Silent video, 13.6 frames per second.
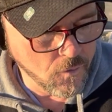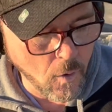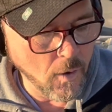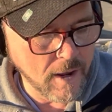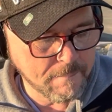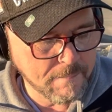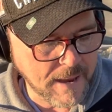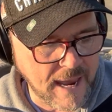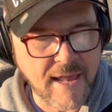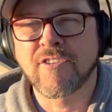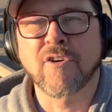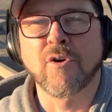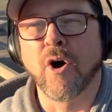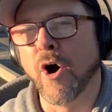Growing
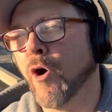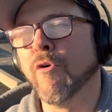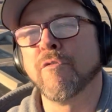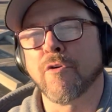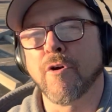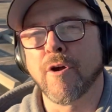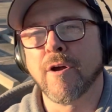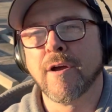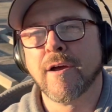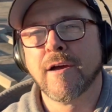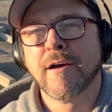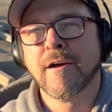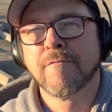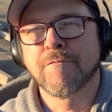pains are over
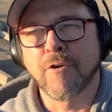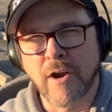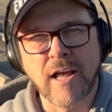for